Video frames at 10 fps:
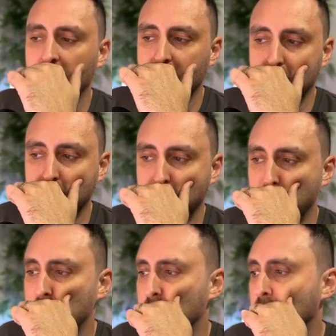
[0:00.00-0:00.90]

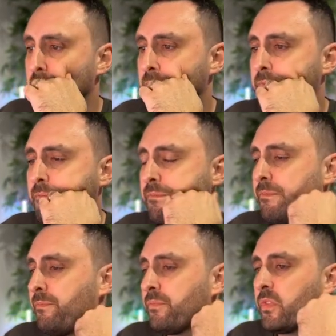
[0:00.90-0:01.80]
And
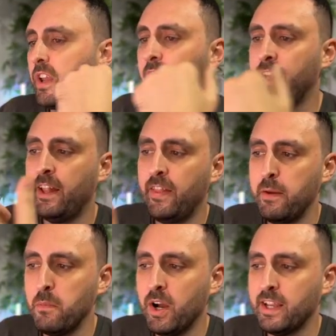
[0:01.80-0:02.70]
then
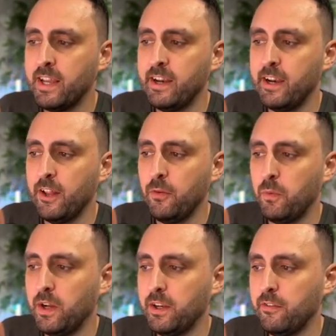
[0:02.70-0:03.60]
they might get another
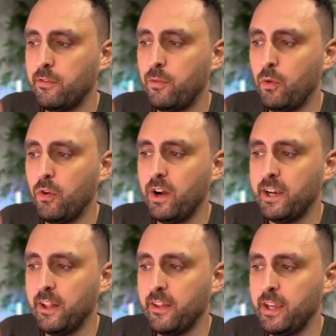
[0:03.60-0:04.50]
one for
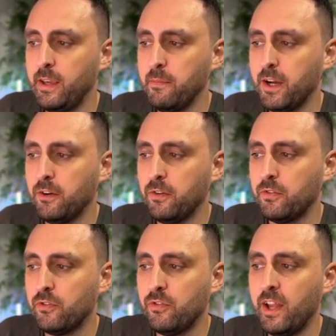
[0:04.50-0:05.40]
another
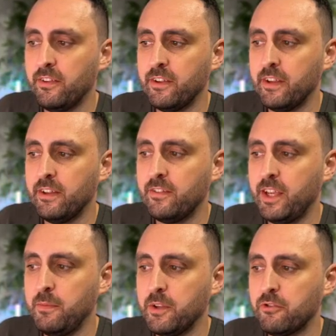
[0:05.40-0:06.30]
email as a
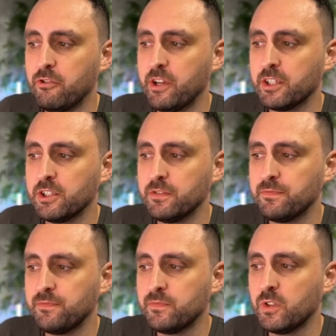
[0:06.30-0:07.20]
team introduction.